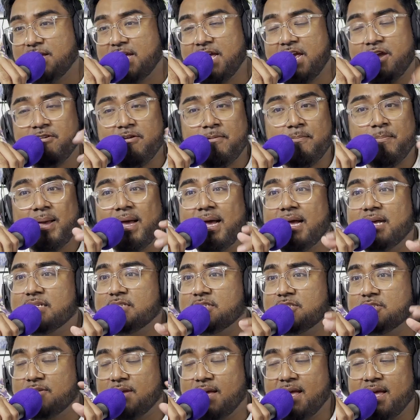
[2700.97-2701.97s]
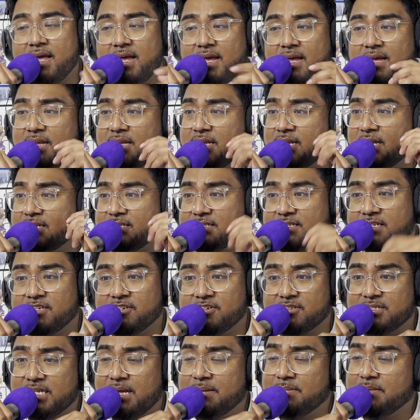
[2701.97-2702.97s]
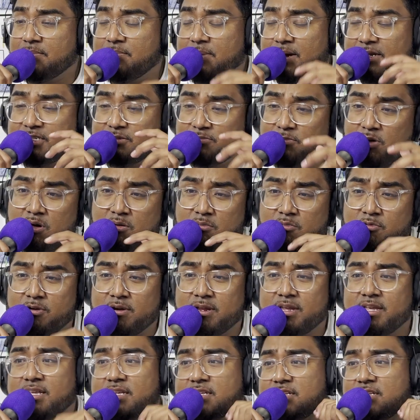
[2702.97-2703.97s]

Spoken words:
errant pass to Ant gets intercepted by Jamal Murray,